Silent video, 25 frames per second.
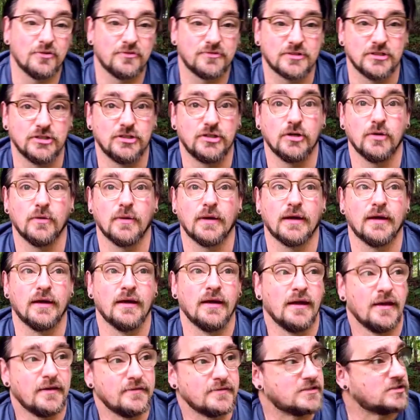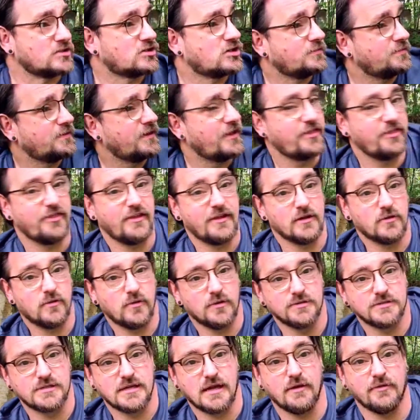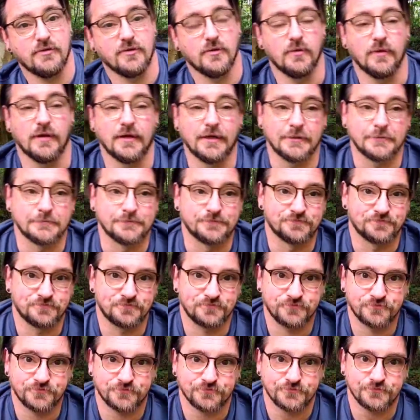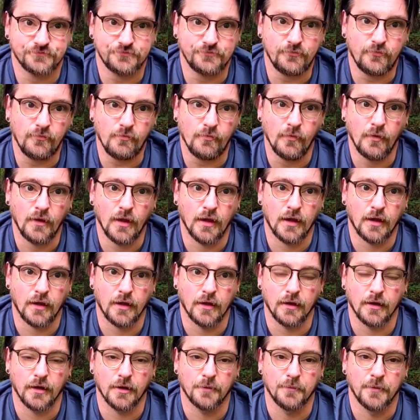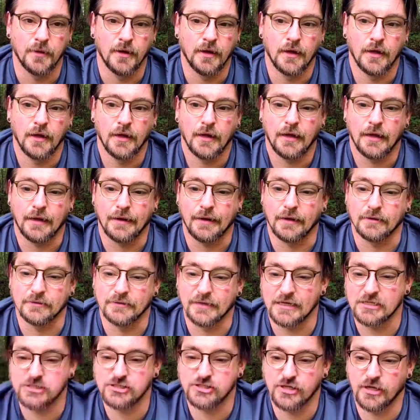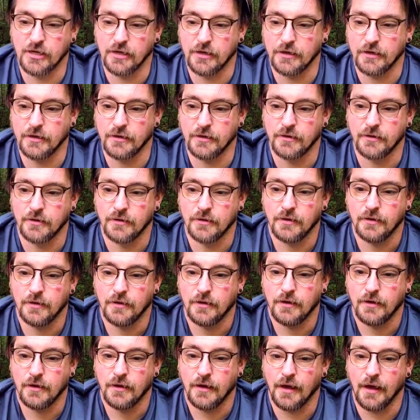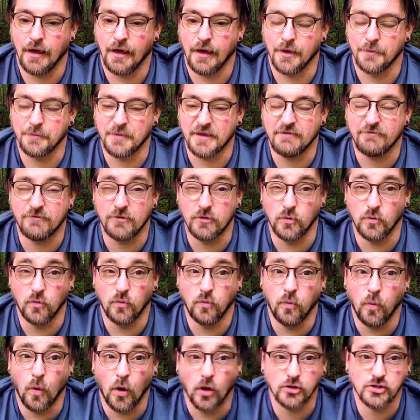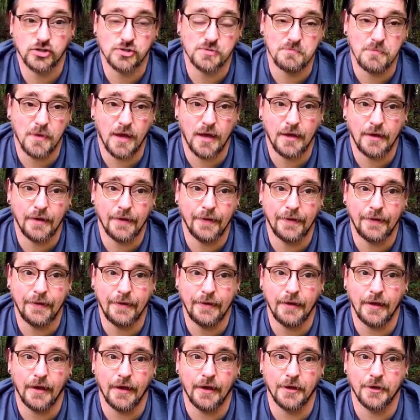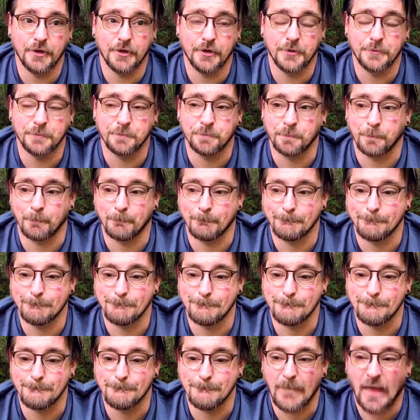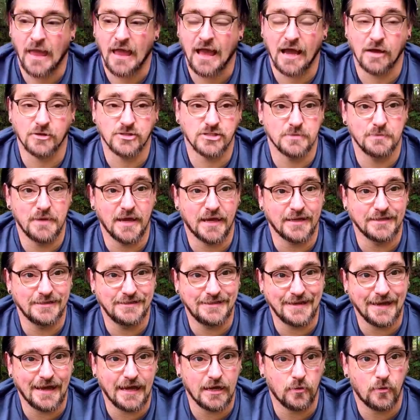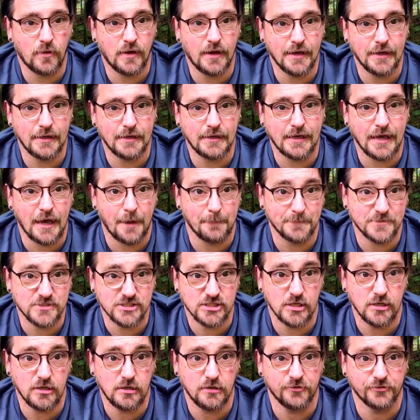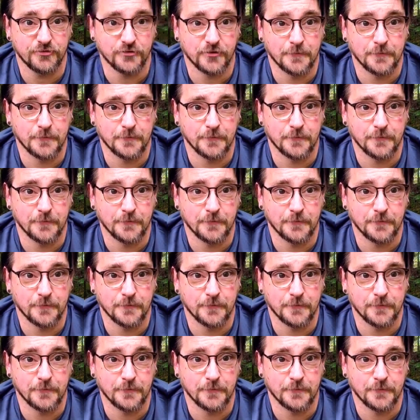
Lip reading: to do it. There's a couple of thinner ones out the way. Now last year, if you watch my how to make a DIY camp stove,